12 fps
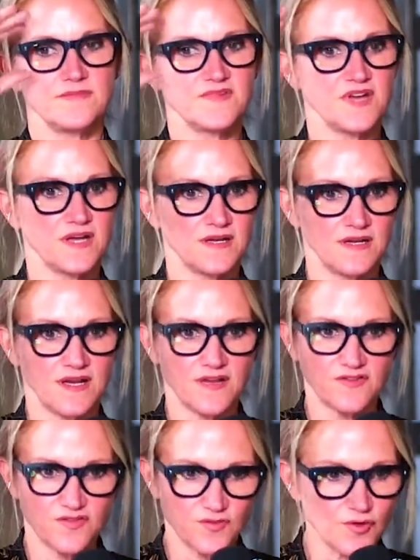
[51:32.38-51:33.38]
done
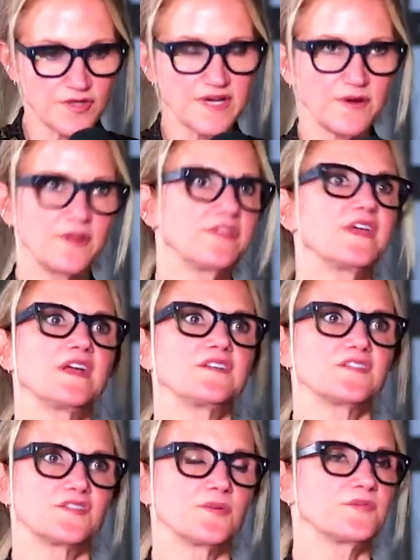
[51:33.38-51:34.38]
extraordinary
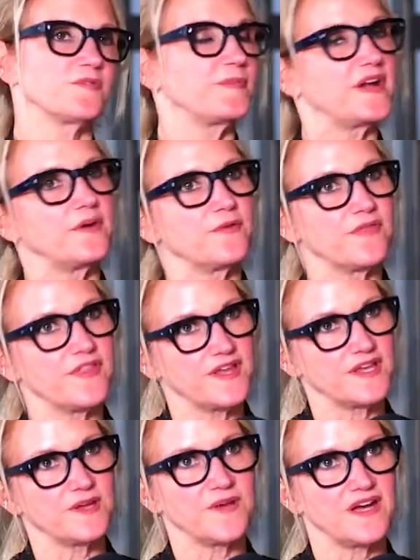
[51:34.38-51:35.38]
things in terms of my own
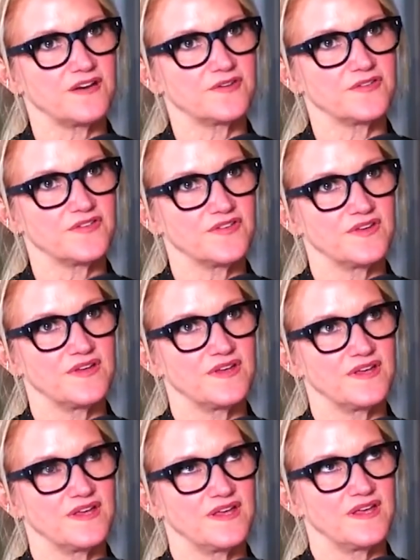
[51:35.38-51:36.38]
thinking patterns,
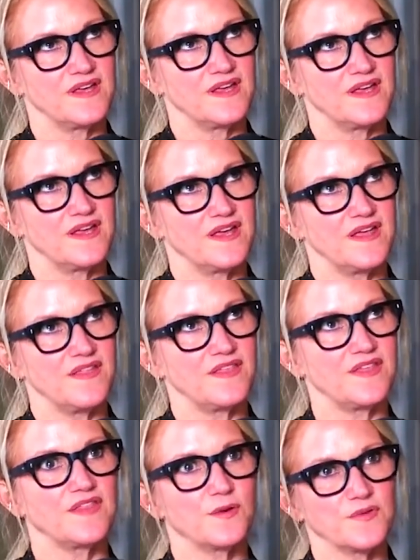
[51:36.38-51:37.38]

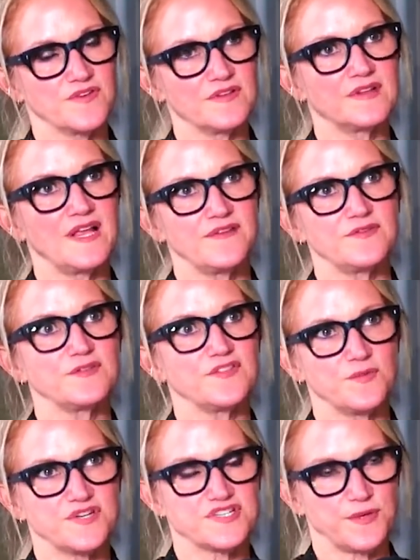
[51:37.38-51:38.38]
that there was a level
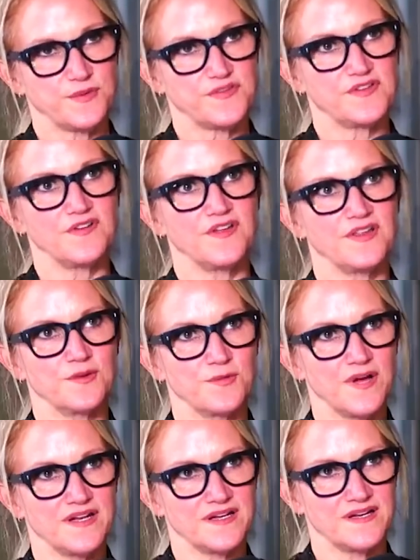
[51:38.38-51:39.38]
to which I was still on the
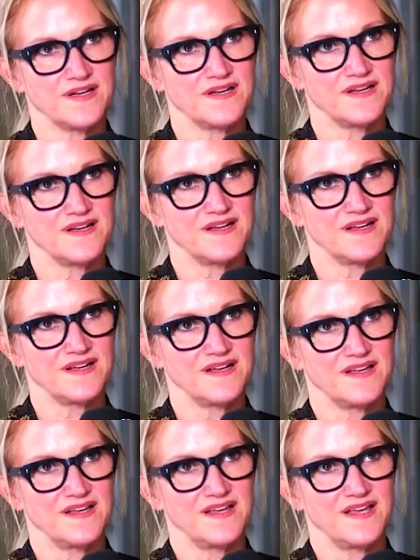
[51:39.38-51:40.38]
run,
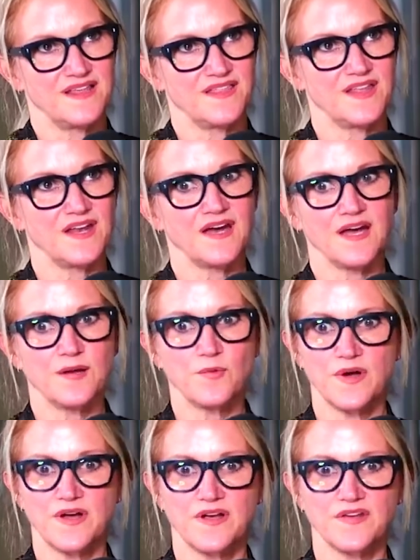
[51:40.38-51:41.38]
that I
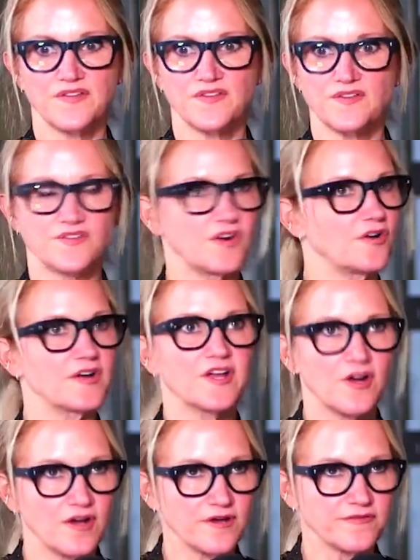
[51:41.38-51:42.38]
was
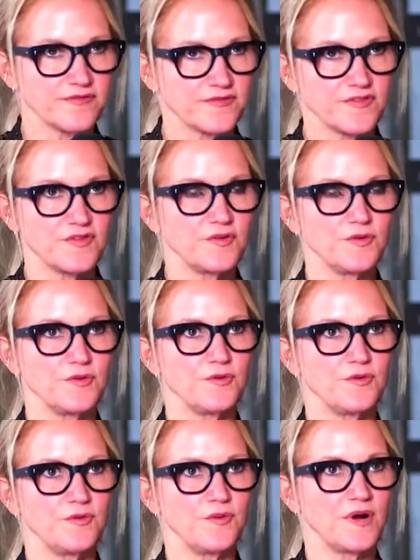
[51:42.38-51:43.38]
darting off
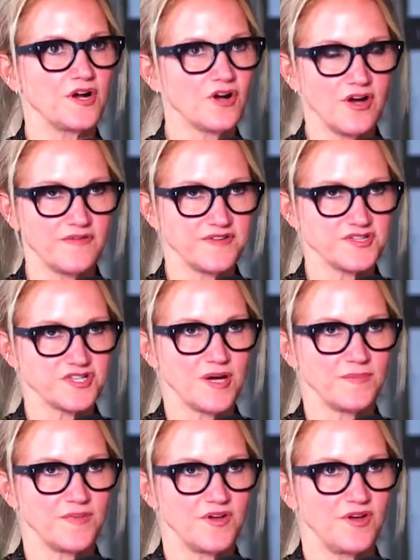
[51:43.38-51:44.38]
to a coffee
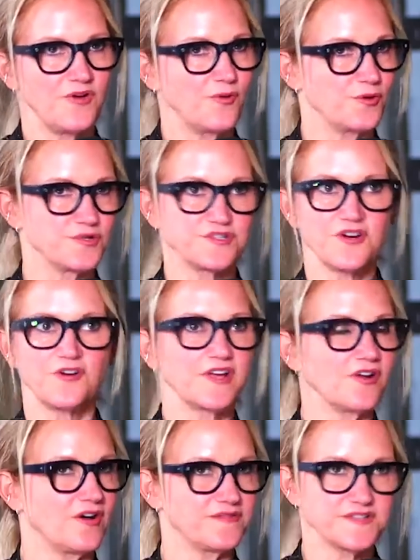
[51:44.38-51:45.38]
shop or
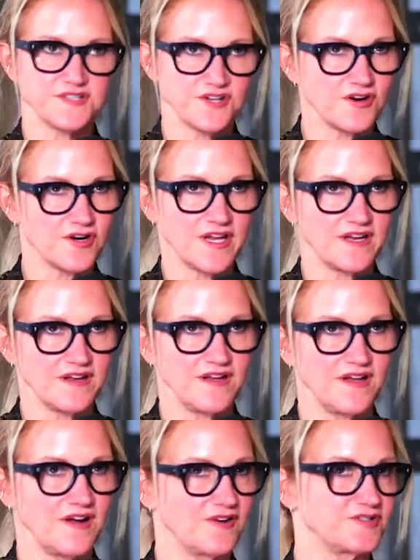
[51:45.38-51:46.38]
darting off to Target
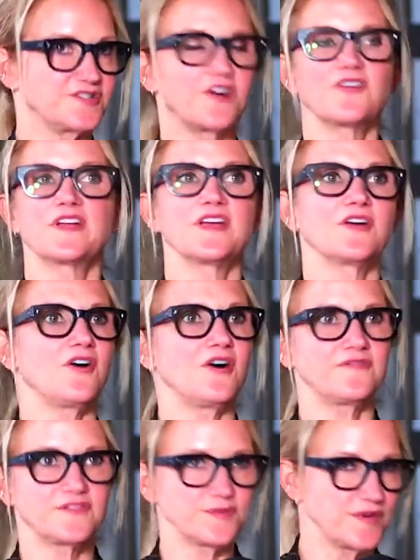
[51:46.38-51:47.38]
or darting
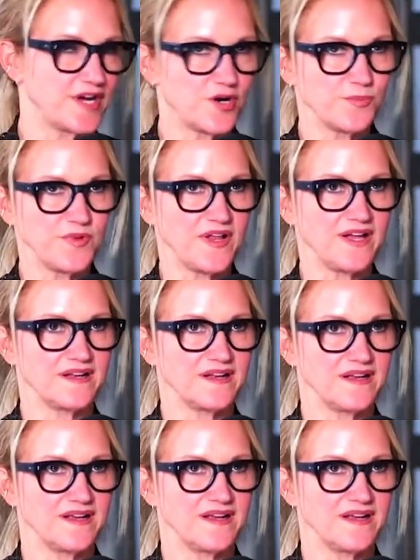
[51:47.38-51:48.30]
off to an airplane.